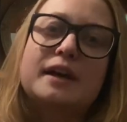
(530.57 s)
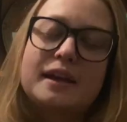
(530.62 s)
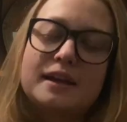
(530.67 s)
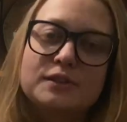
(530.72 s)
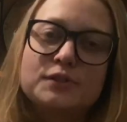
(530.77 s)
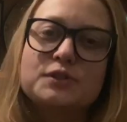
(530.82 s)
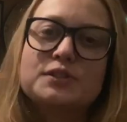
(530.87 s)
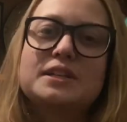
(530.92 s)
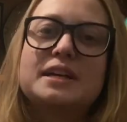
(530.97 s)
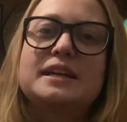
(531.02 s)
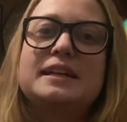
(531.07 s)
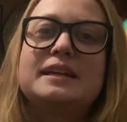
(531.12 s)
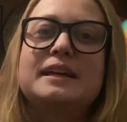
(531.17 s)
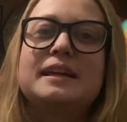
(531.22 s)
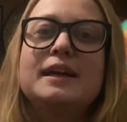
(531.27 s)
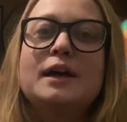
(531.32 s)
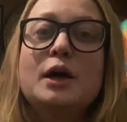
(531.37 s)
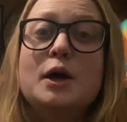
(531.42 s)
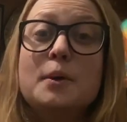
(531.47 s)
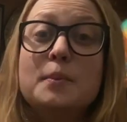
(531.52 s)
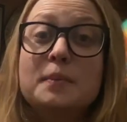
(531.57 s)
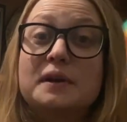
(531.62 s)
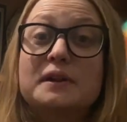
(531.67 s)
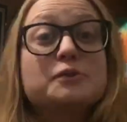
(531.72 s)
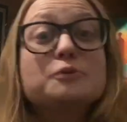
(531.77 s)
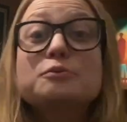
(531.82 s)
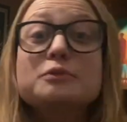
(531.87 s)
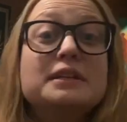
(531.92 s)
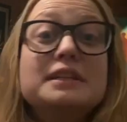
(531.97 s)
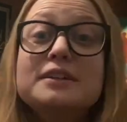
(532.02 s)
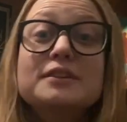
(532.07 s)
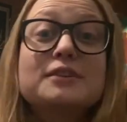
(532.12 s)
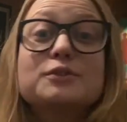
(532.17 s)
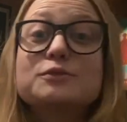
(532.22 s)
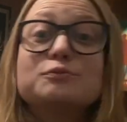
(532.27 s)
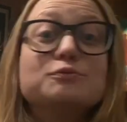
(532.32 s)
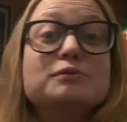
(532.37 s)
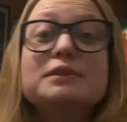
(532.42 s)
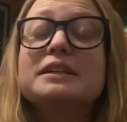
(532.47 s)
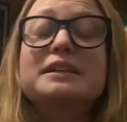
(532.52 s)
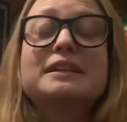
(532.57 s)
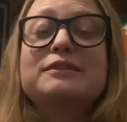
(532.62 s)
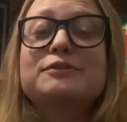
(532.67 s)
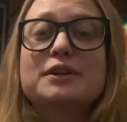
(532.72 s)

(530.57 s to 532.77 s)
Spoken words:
I understand it, but as a reader it's really